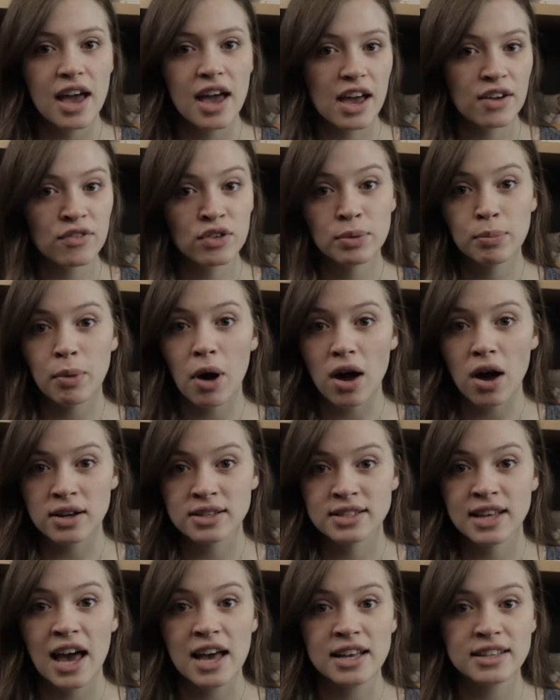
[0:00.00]
every
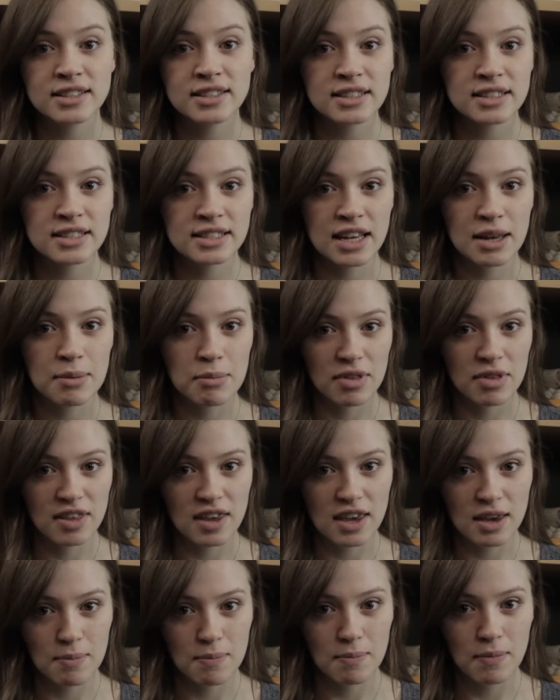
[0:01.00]
box has the same
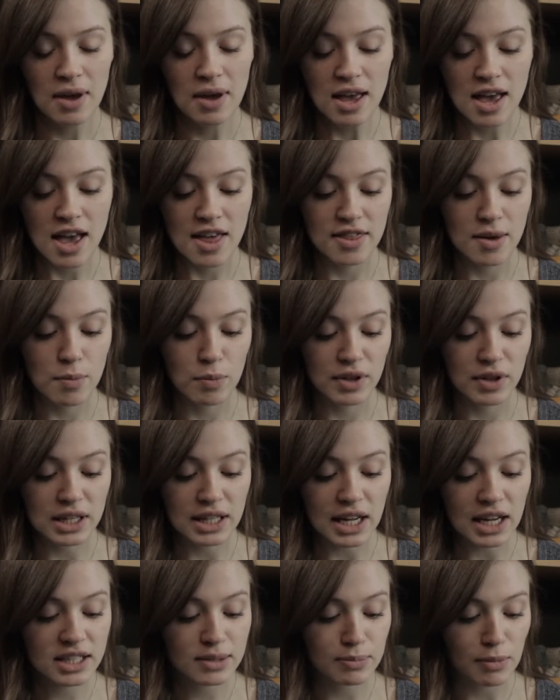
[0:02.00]
theme. And then when the
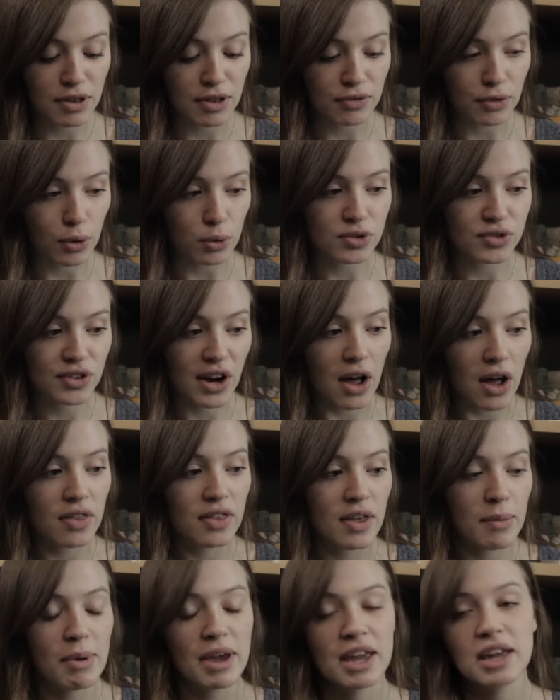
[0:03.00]
next month rolls around,
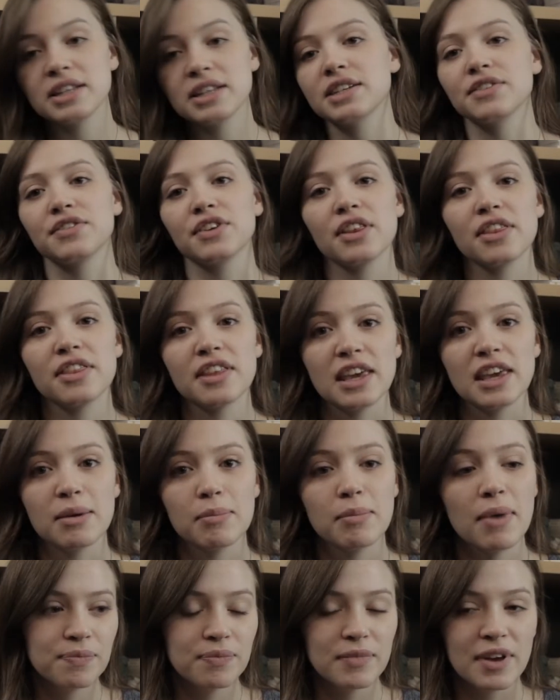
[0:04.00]
they pick a different
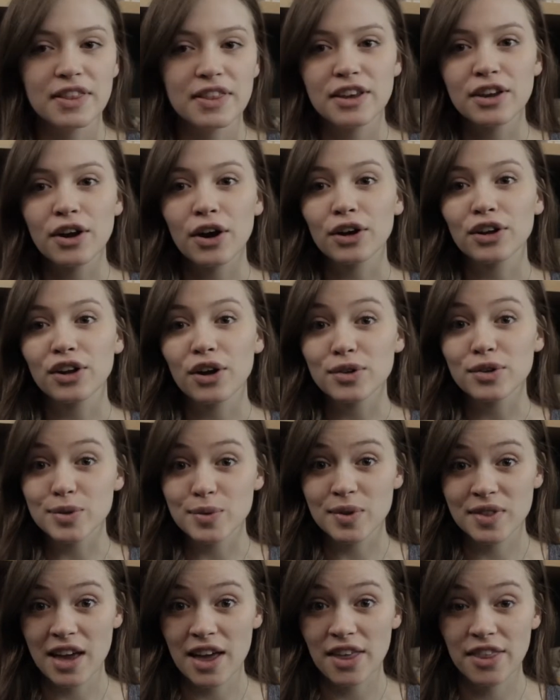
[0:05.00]
theme, and the yarn goes
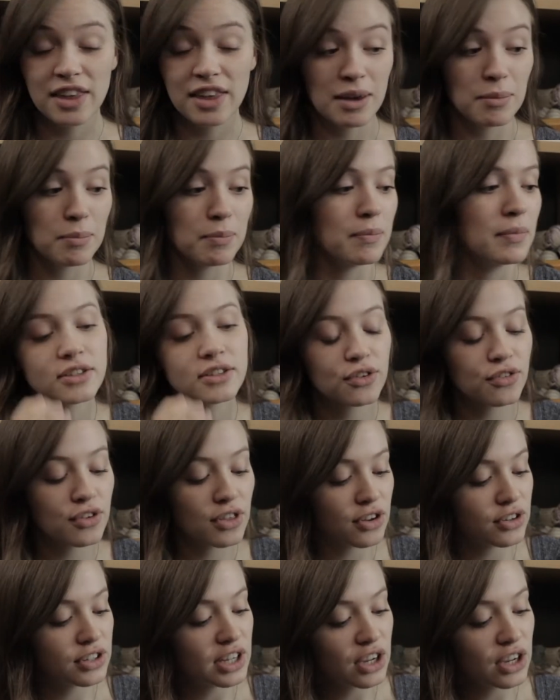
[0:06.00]
with that theme. So for
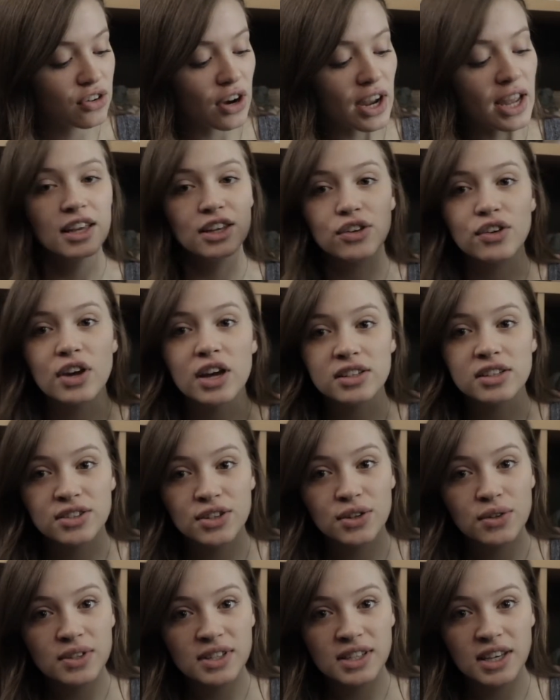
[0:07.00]
their Knitcrate, you get
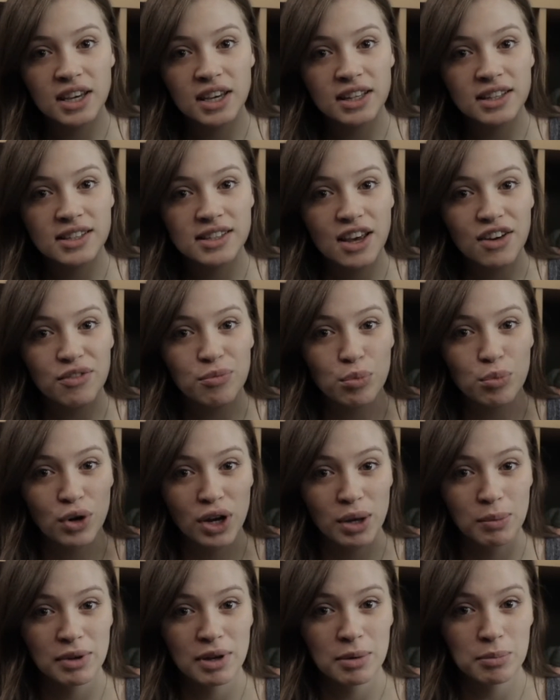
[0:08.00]
2 skeins of
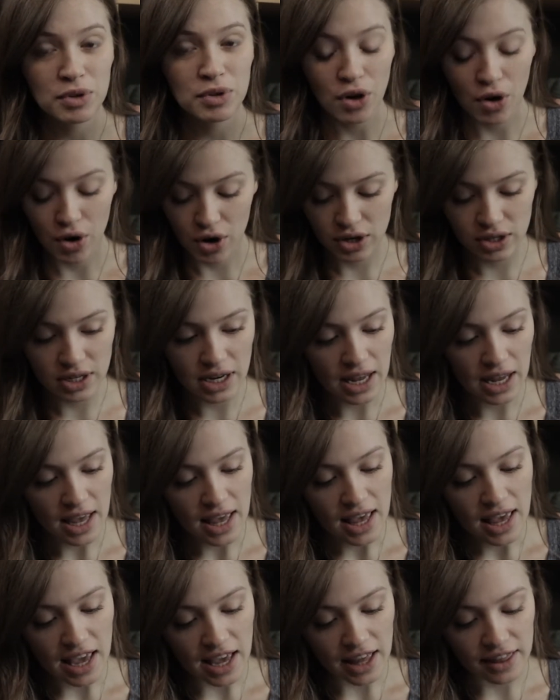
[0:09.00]
premium yarn,
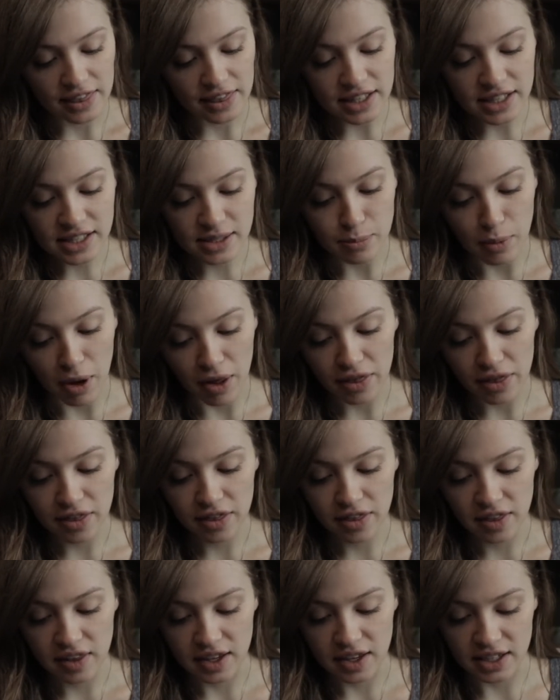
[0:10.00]
and this
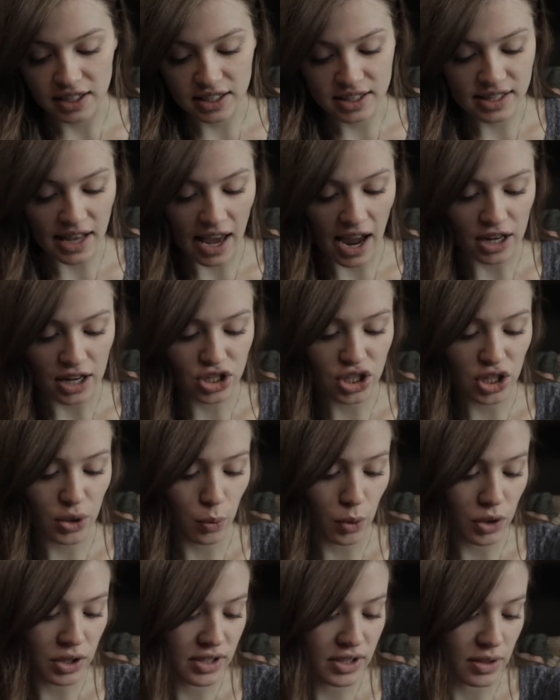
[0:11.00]
month, it is actually
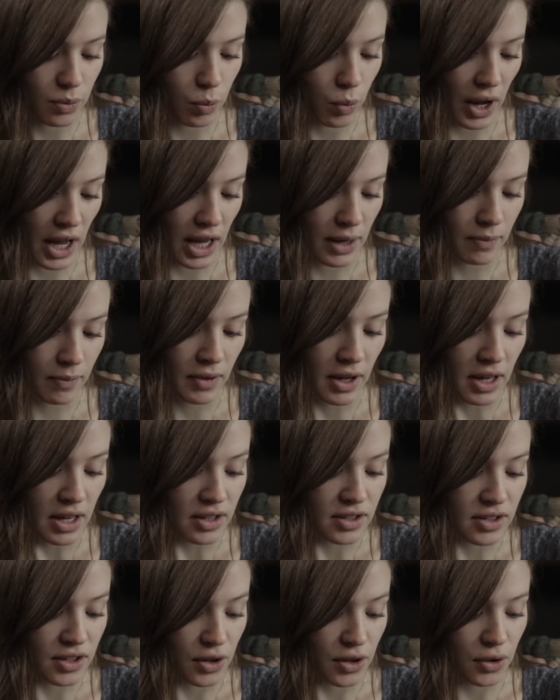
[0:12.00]
worsted weight.
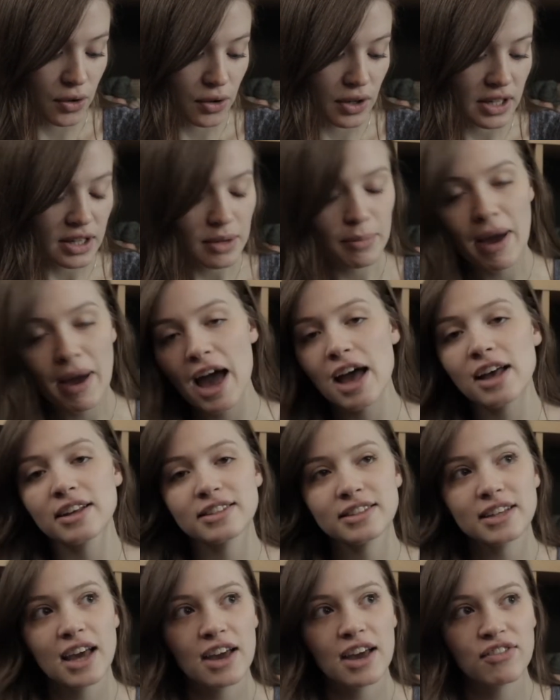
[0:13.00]
So in the
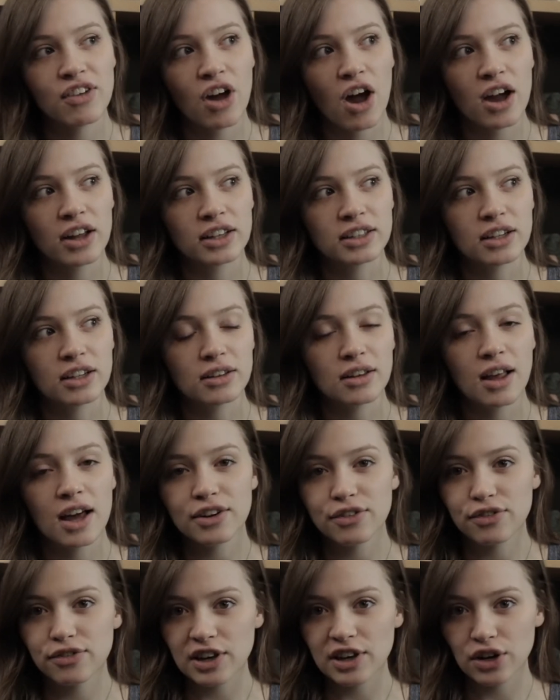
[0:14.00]
past, I've gotten a lot
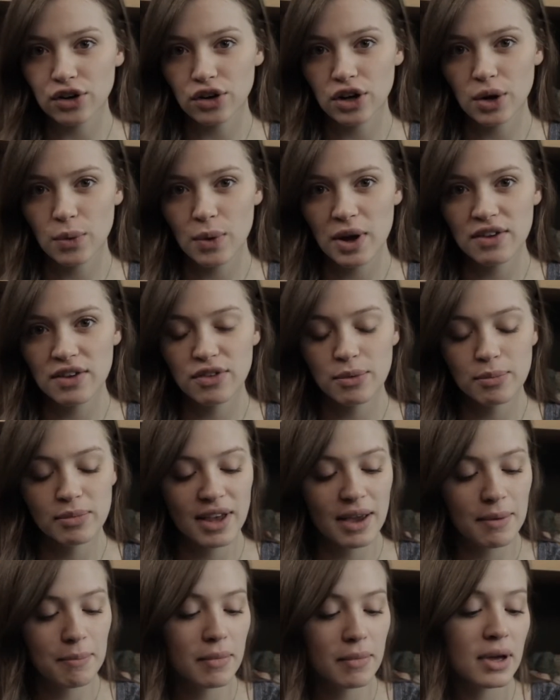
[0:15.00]
of fingering weight from
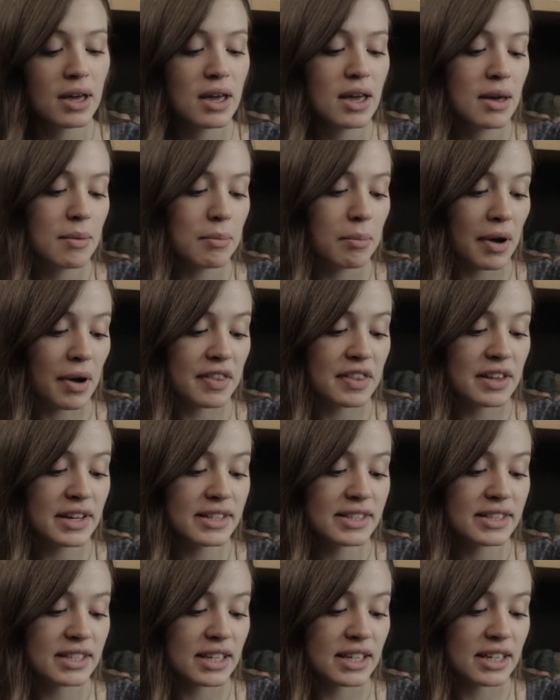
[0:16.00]
them, but
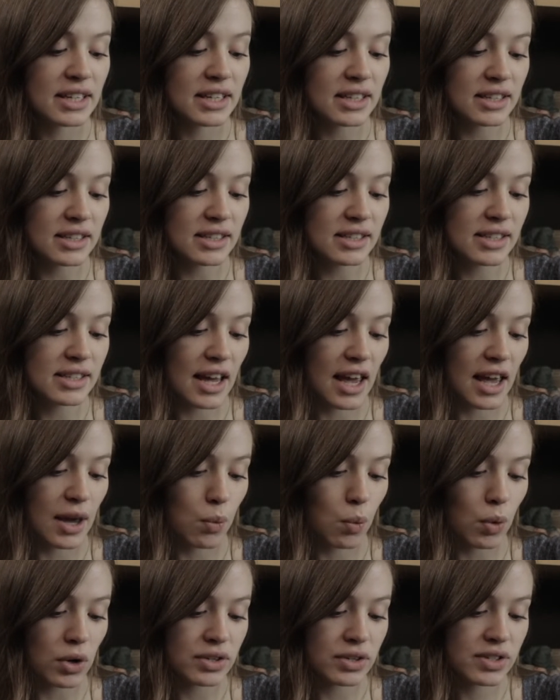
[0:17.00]
this is a
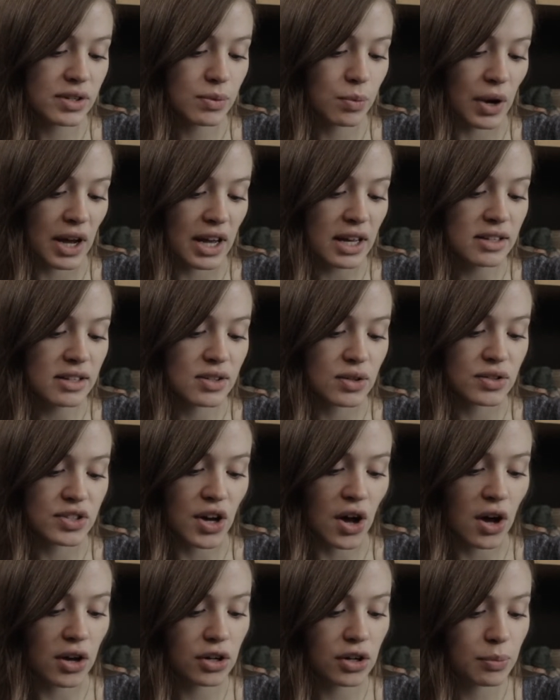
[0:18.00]
worsted weight, so it's
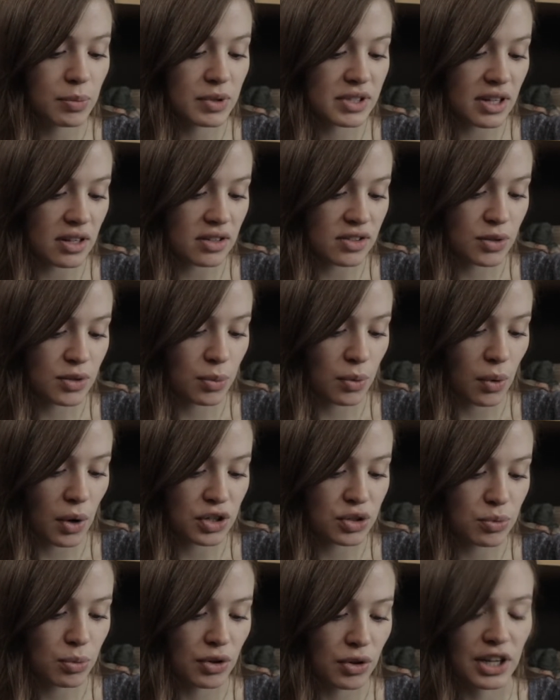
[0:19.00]
100%
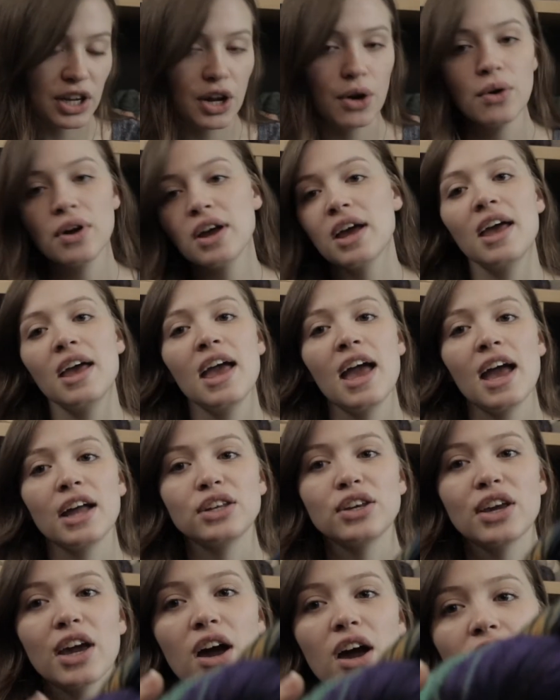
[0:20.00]
superwash merino, and you get